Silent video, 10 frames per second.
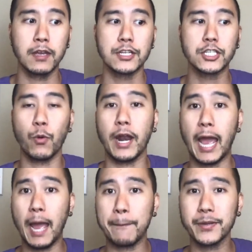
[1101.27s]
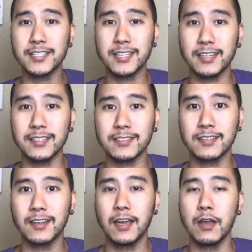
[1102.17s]
So what happens
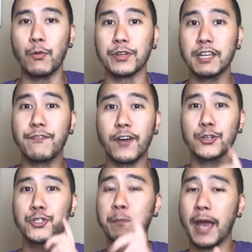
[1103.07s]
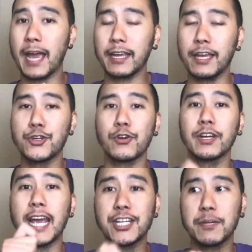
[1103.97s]
is when she follows you back and you're
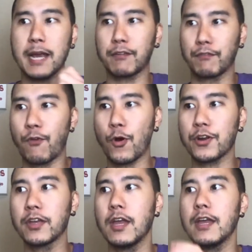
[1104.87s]
engaging back and forth,